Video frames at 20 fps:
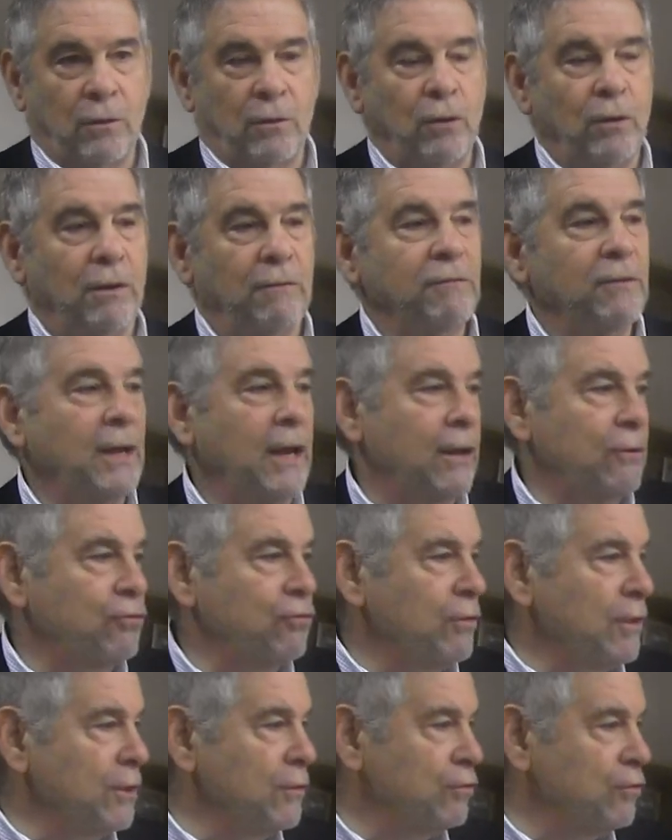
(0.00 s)
You have
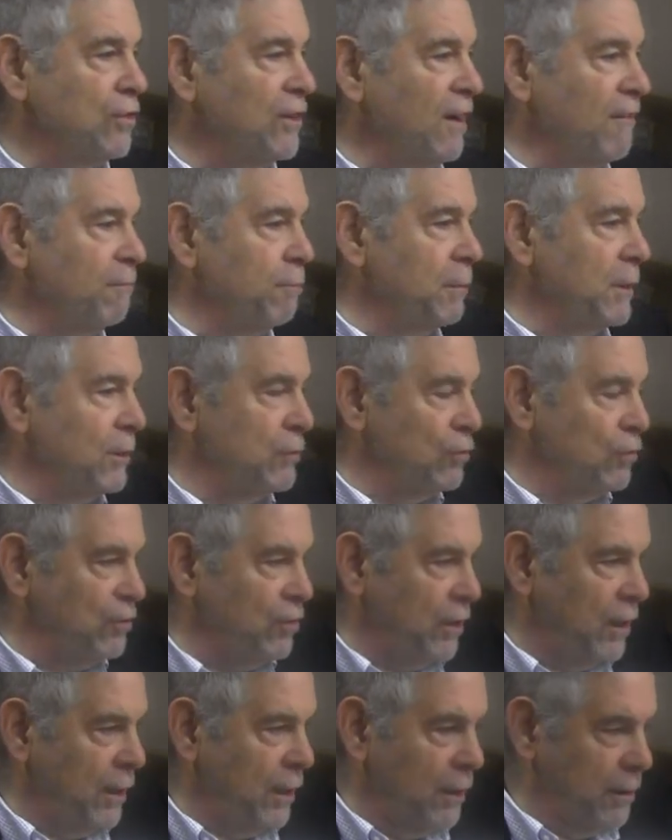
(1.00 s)
nationalist
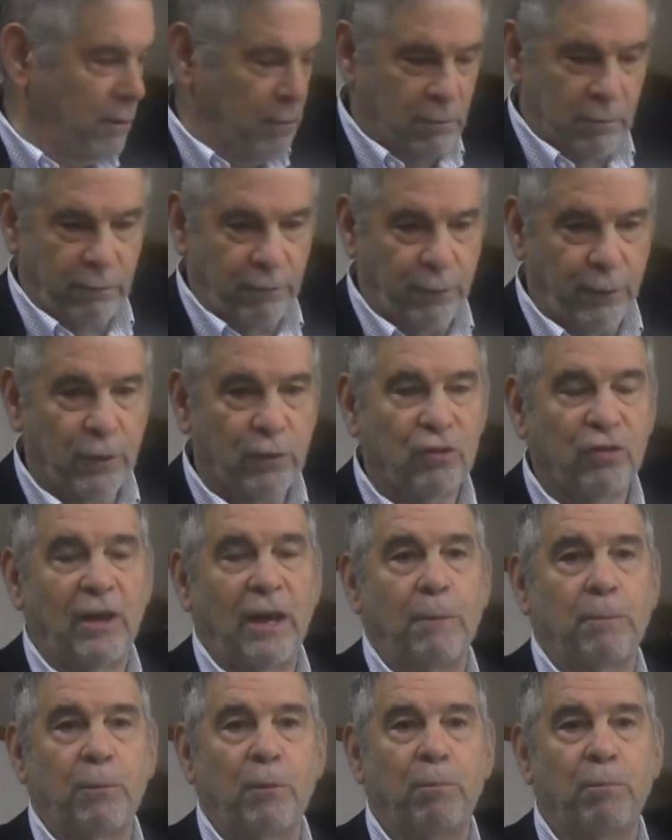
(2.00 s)
governments in, for
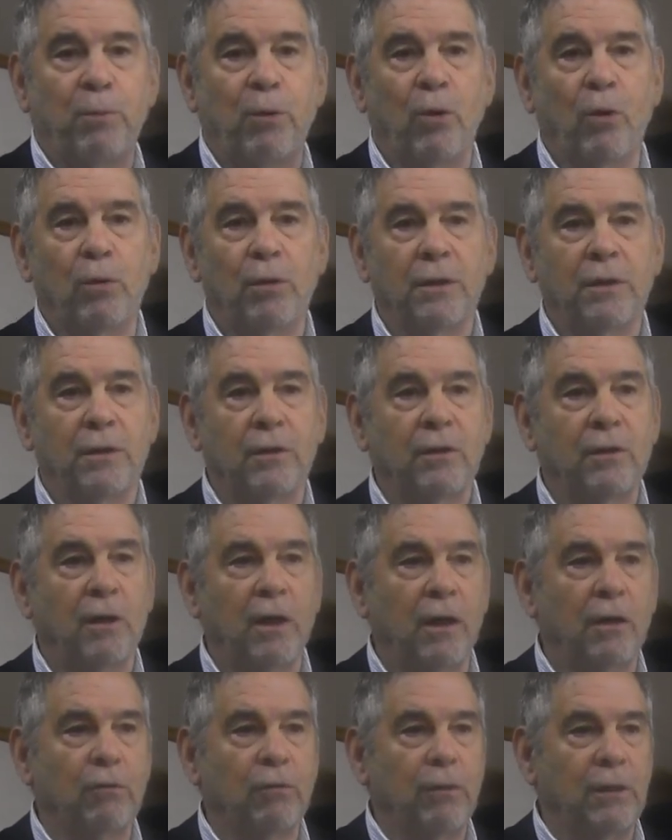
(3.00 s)
example, Poland and
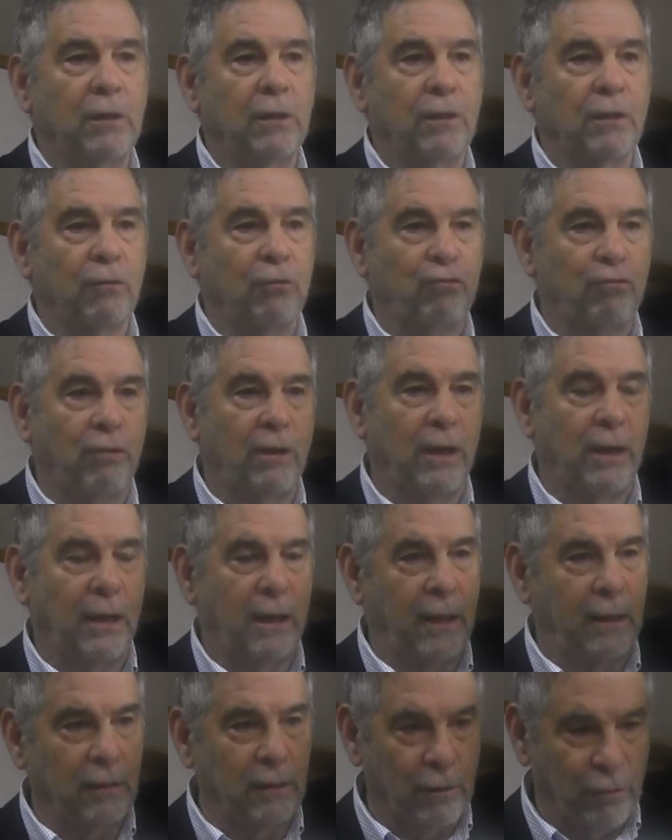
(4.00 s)
Hungary
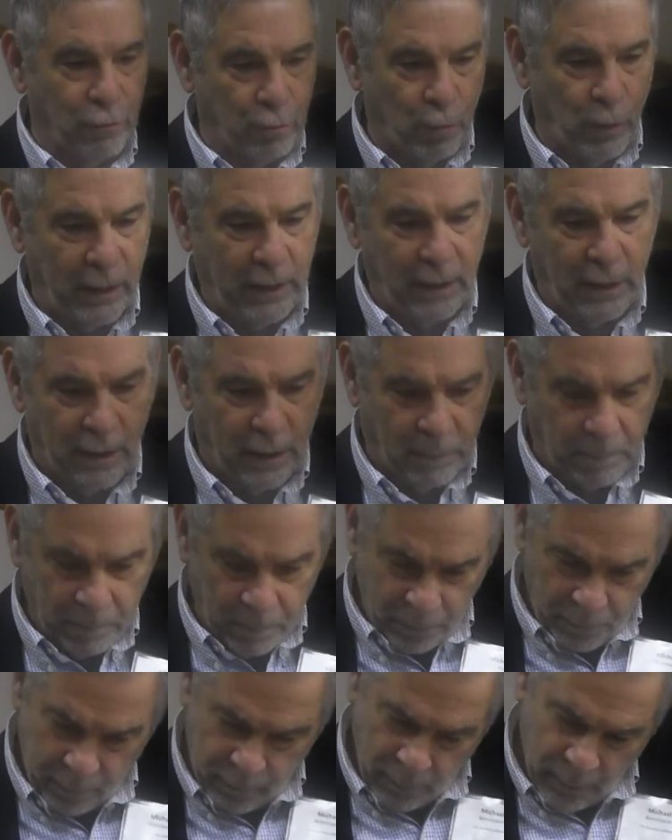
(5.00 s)
and Lithuania
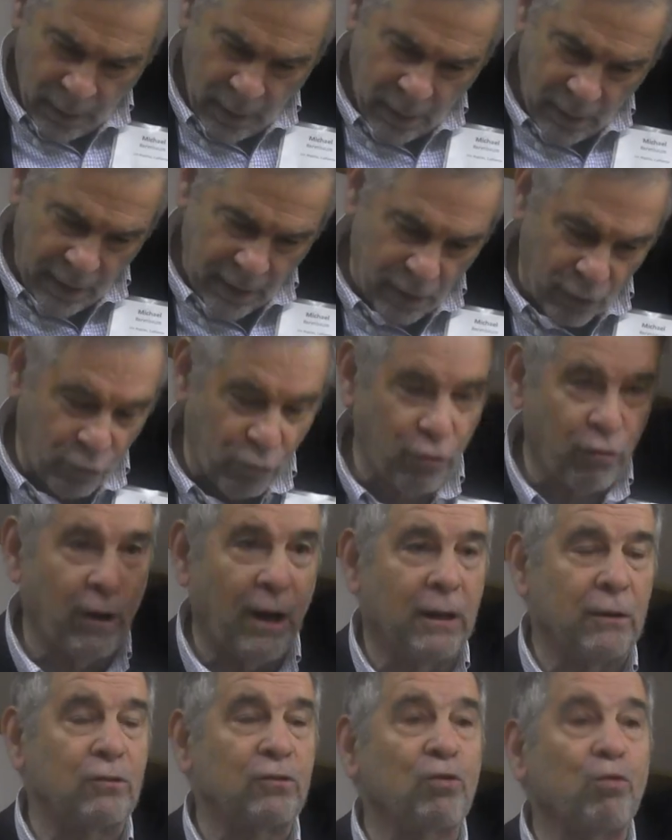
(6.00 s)
that are
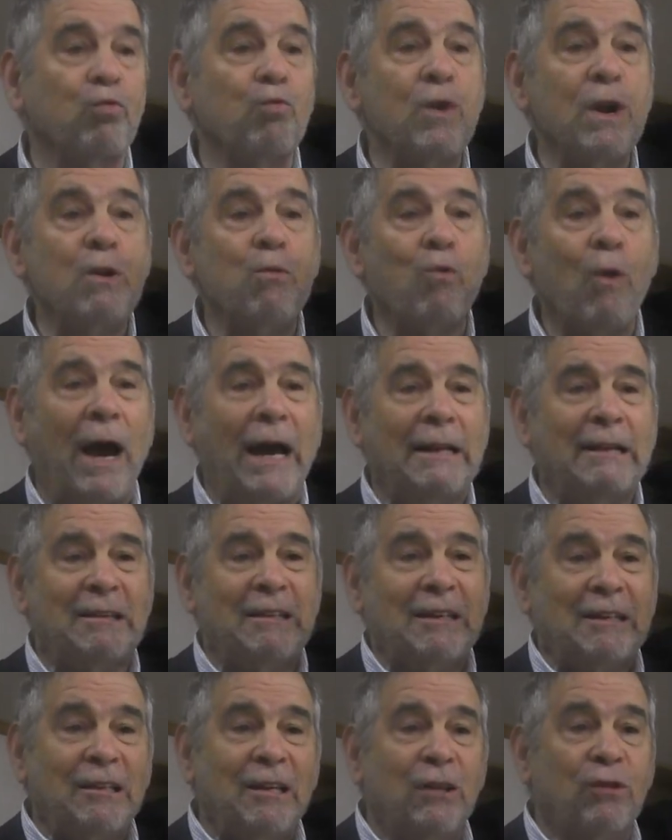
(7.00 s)
trying to
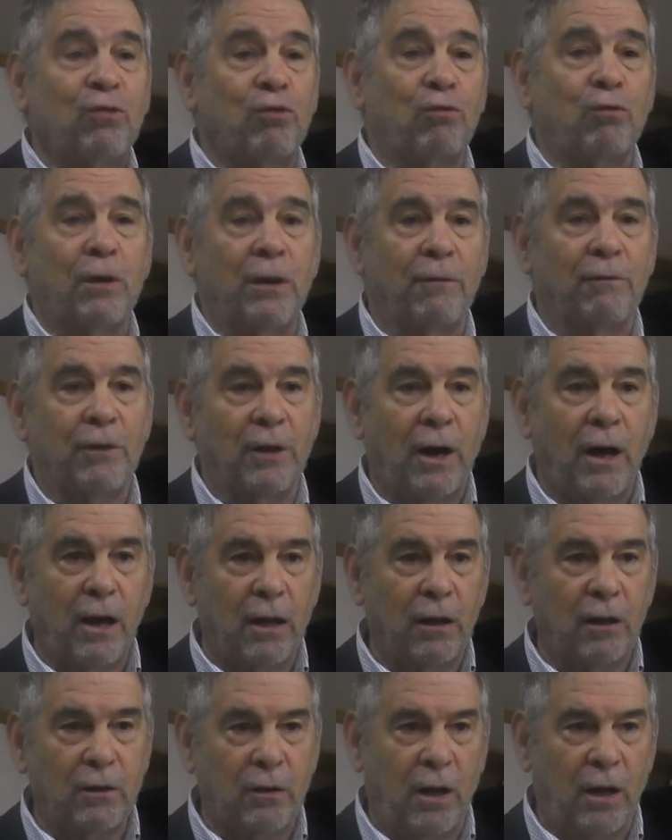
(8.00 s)
rewrite the history of the
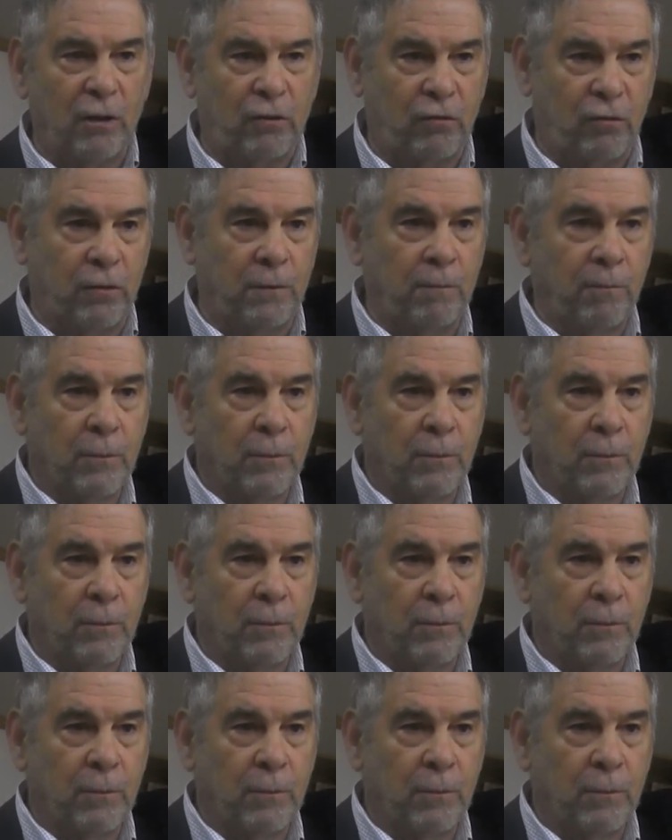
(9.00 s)
Holocaust